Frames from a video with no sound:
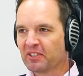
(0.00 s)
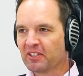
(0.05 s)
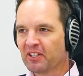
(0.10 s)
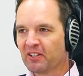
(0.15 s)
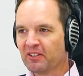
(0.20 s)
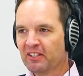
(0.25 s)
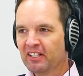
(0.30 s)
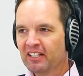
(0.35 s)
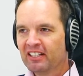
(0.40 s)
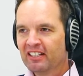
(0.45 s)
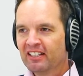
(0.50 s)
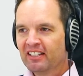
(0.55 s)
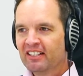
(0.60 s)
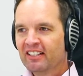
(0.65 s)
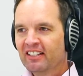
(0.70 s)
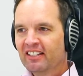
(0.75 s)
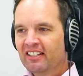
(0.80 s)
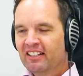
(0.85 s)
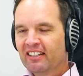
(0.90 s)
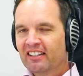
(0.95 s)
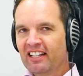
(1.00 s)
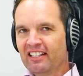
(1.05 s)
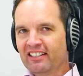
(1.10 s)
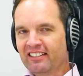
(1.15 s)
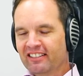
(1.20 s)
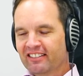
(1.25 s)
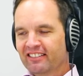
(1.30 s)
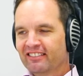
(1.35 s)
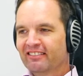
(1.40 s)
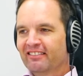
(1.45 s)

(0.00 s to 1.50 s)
So that's